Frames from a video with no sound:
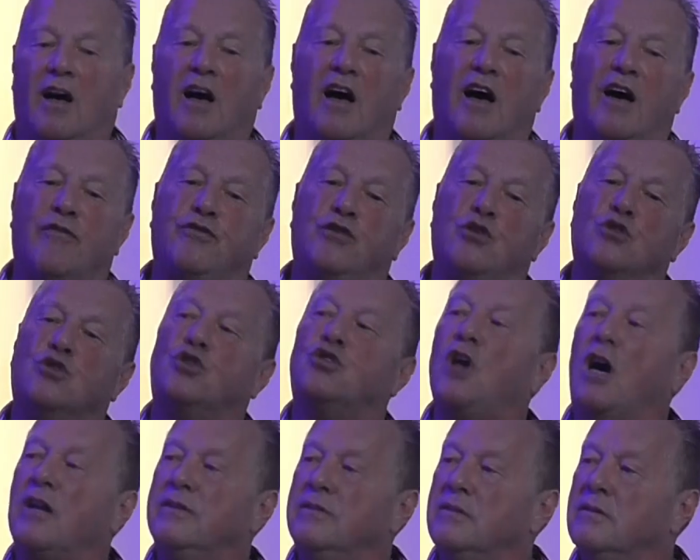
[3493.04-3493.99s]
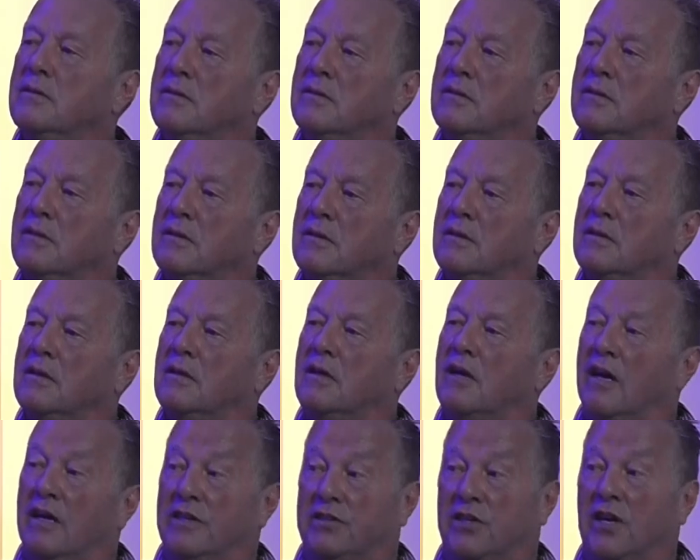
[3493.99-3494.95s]
If your son
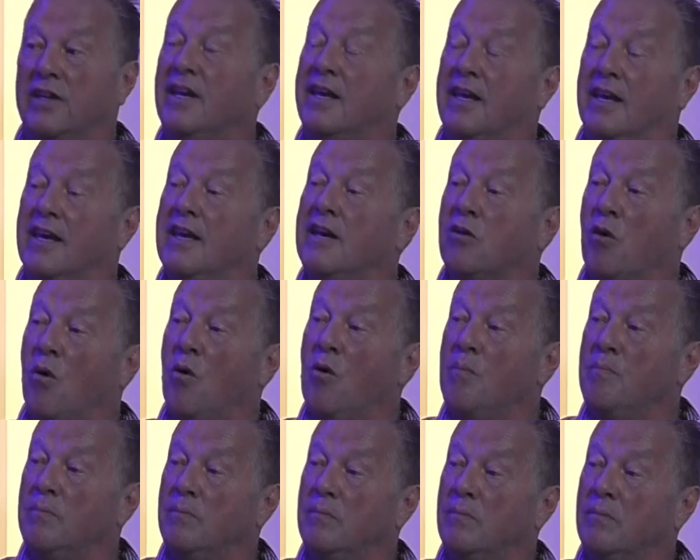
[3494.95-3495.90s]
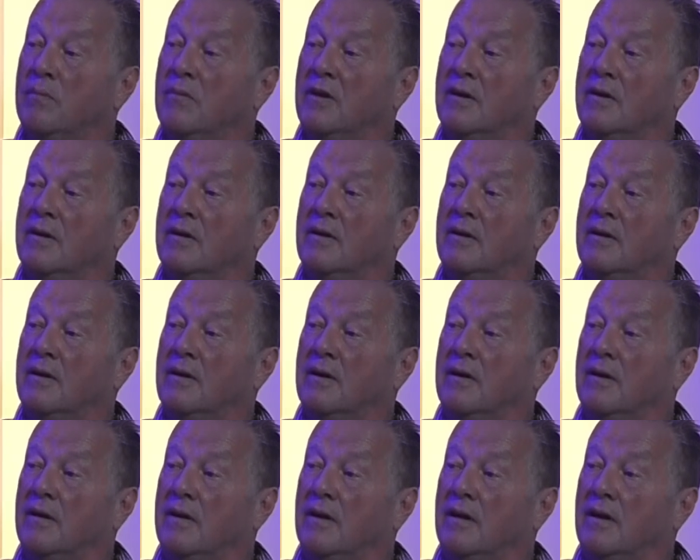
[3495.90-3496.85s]
is in a care home
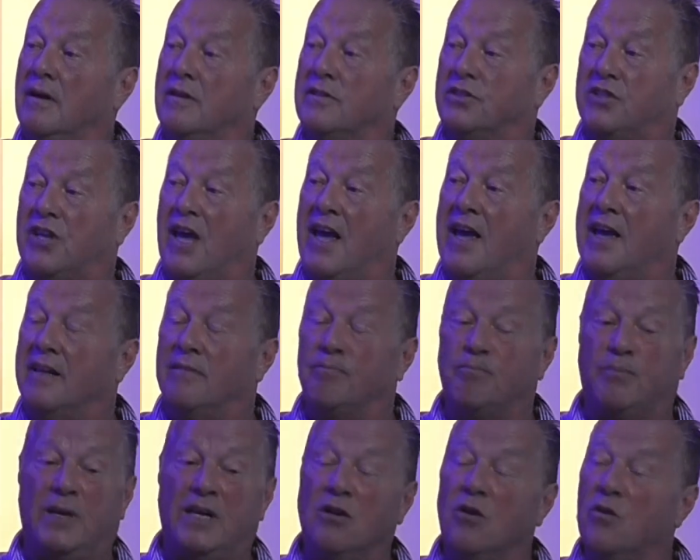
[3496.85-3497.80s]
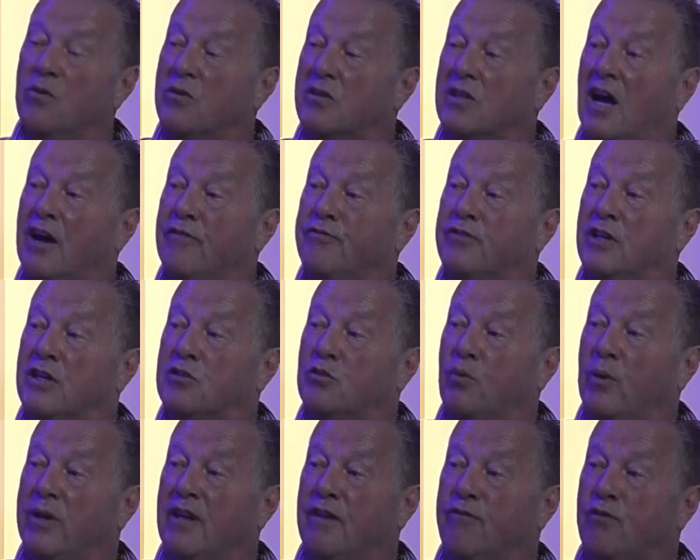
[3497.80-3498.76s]
setting, being looked after
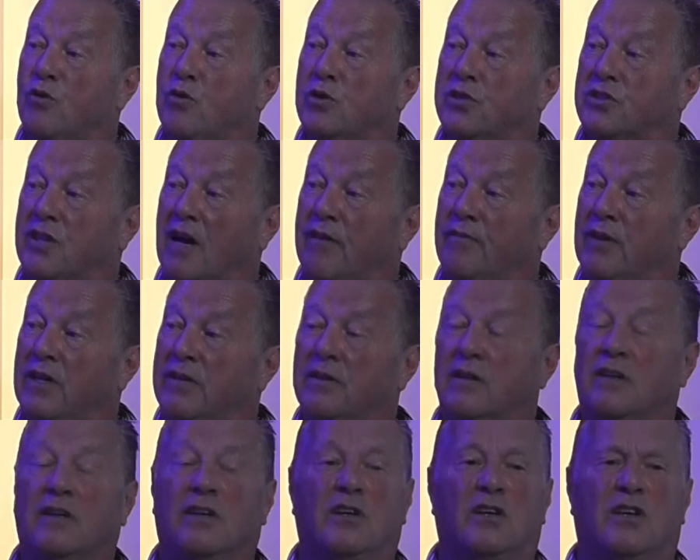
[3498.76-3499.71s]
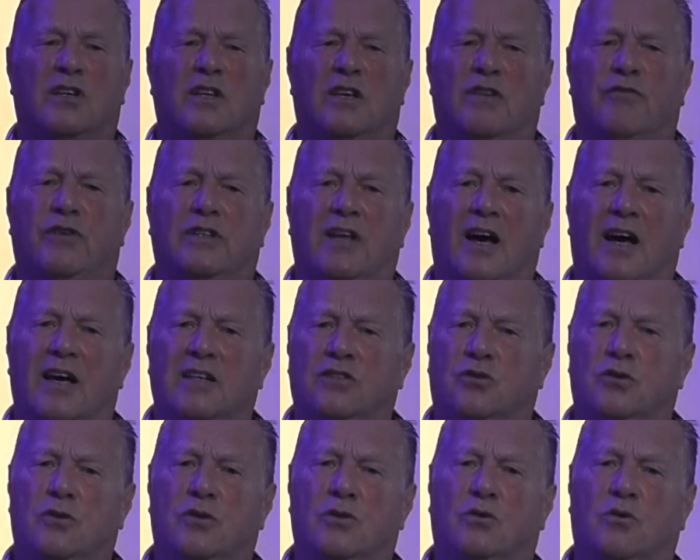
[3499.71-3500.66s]
24/7, you've had
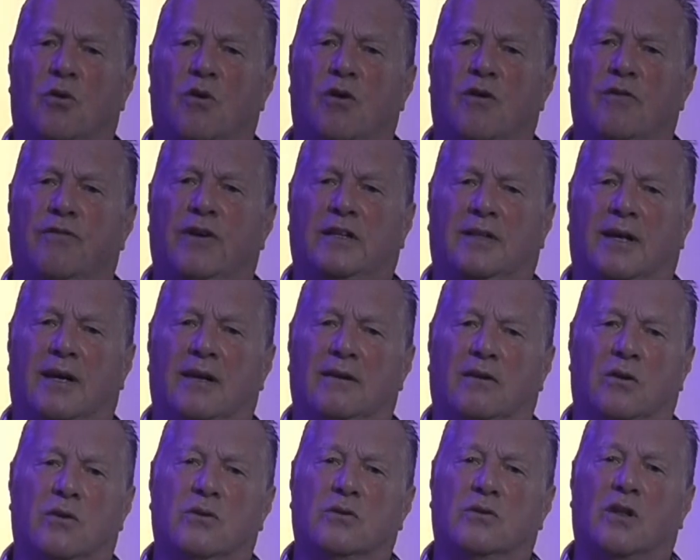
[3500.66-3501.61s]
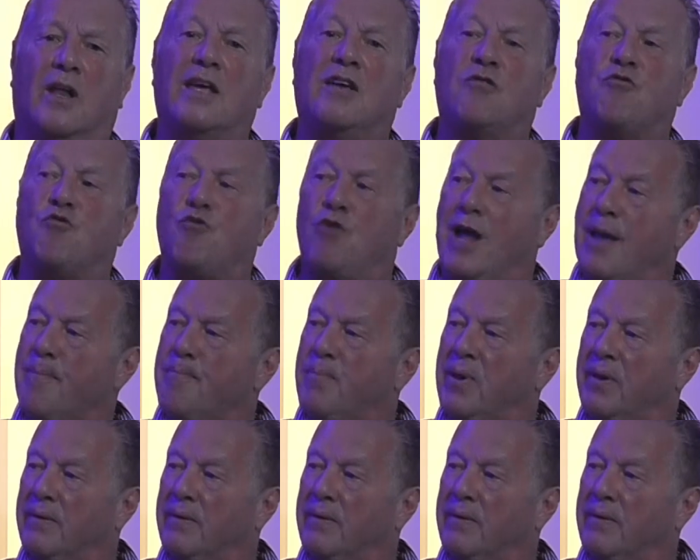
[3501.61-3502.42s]
issues of it looked like rape.